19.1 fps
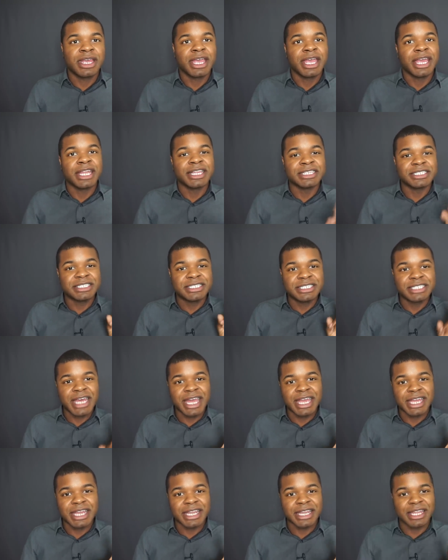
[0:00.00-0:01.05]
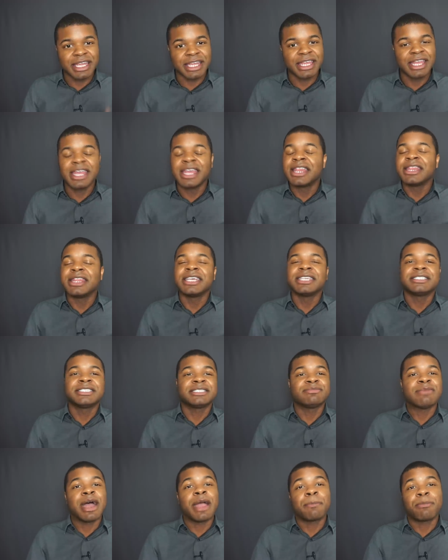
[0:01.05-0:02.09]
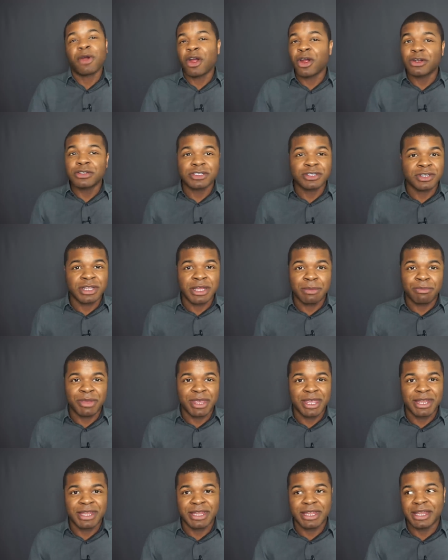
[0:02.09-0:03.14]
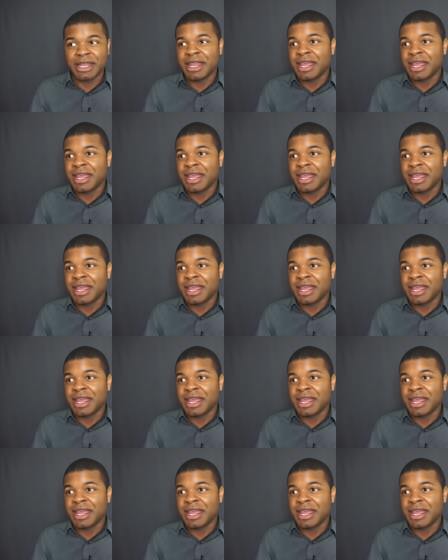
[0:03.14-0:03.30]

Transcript: And secondly, this is my personal opinion.